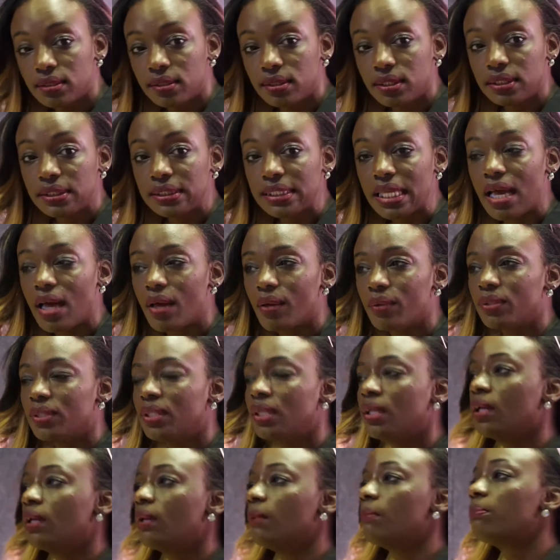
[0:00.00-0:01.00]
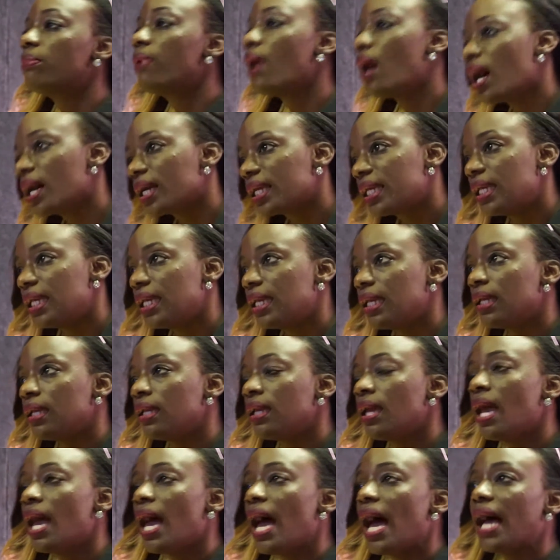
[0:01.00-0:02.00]
to town, to town yeah. parking.
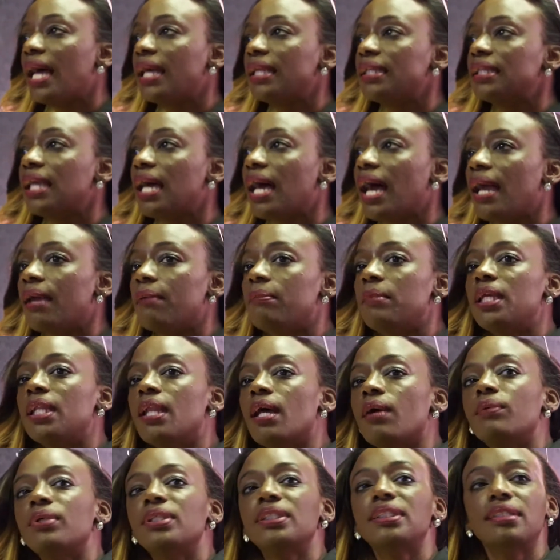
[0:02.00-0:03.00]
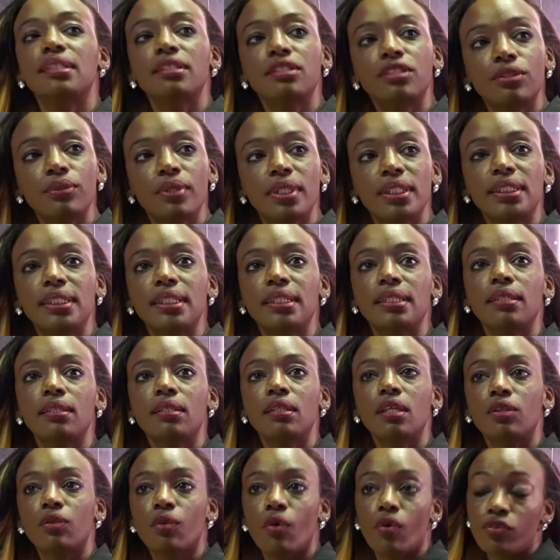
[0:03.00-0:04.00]
And I mean, I was situated in
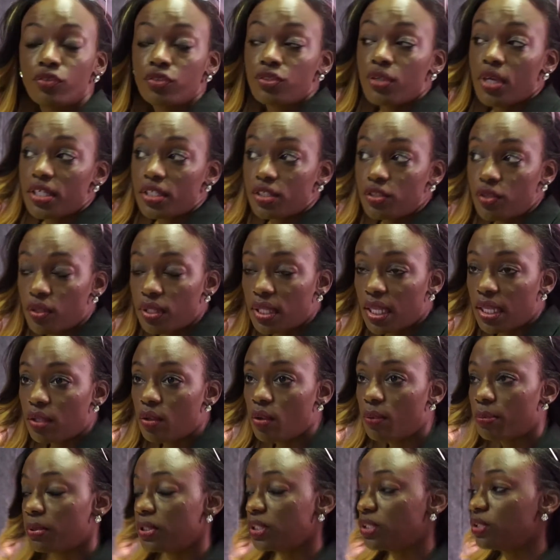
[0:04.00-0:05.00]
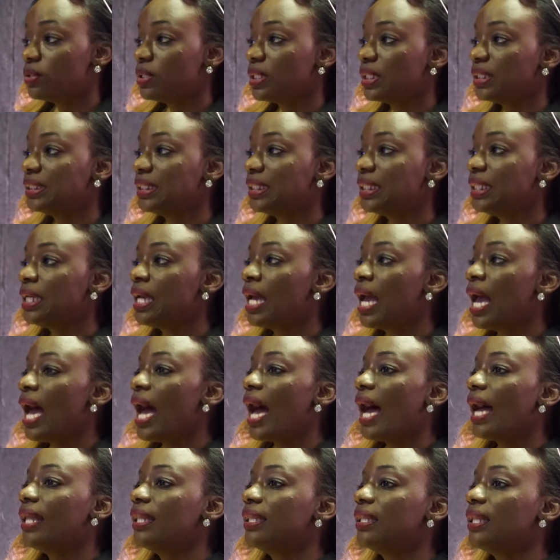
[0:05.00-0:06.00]
the north, so I saw that opportunity.
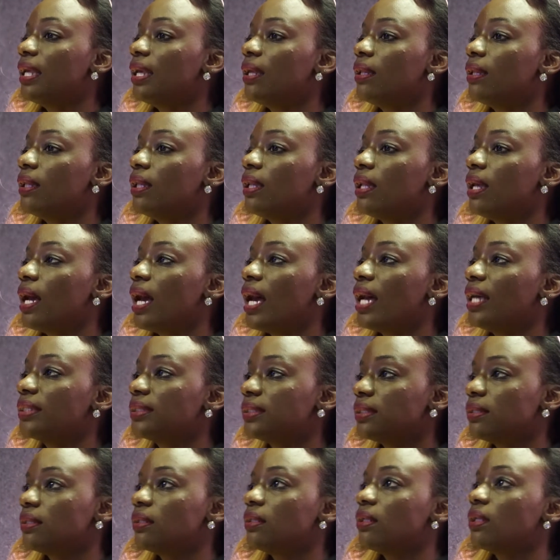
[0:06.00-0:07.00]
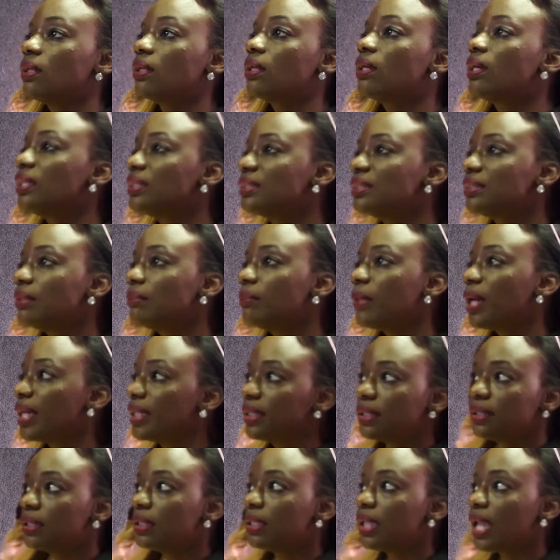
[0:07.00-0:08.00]
And then as a, a customer, I
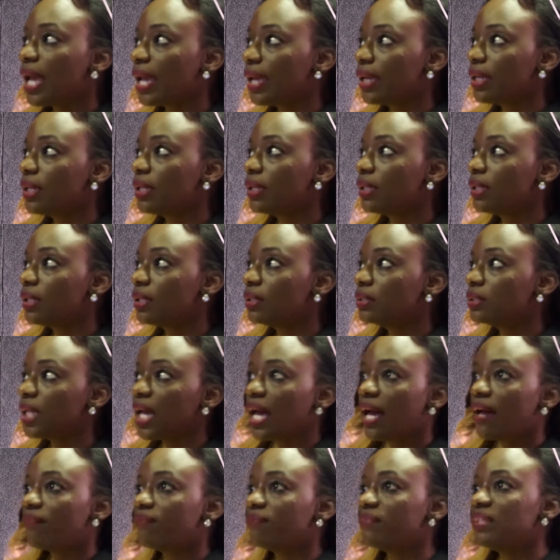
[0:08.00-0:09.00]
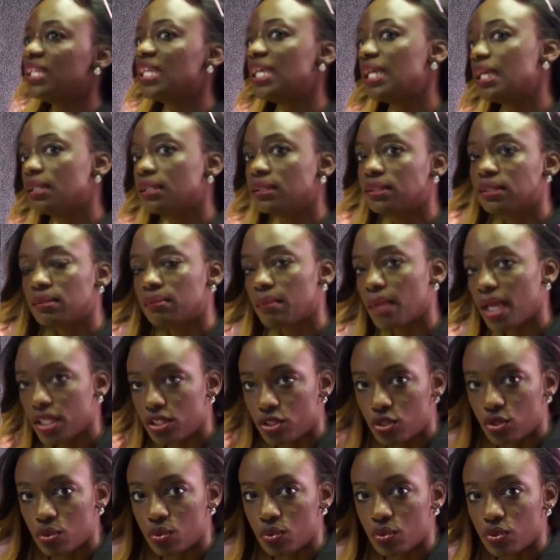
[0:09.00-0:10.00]
didn't like to have nails in my
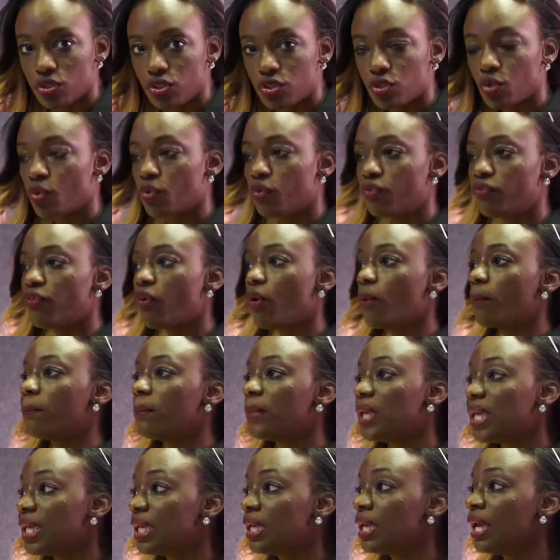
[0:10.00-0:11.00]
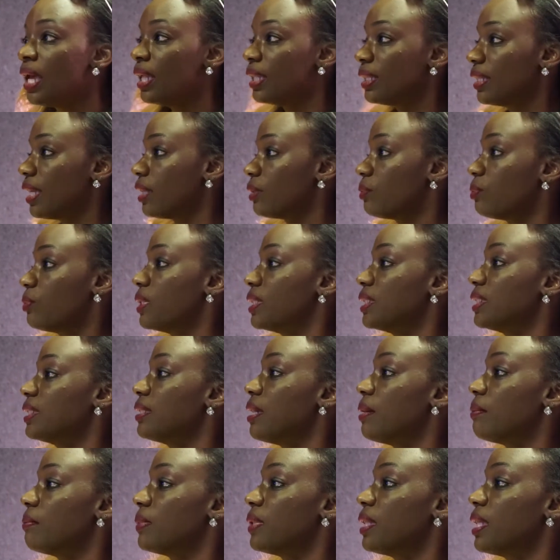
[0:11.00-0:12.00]
shoes. So for me, that was
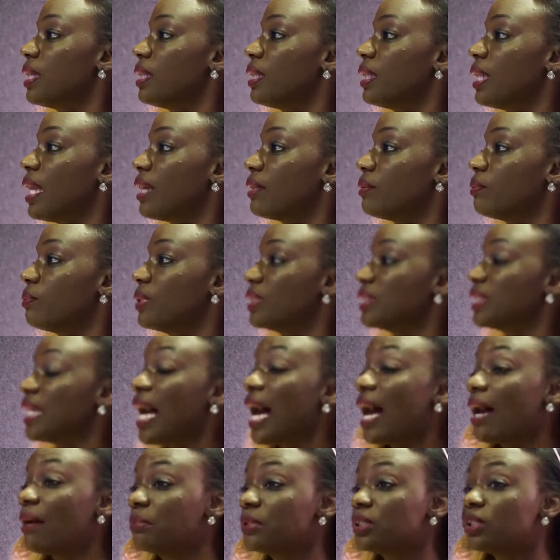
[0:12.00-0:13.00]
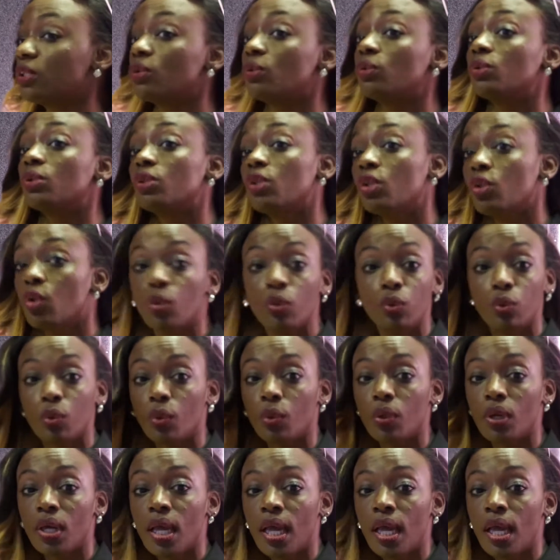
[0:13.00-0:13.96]
something that was an absolute no-no.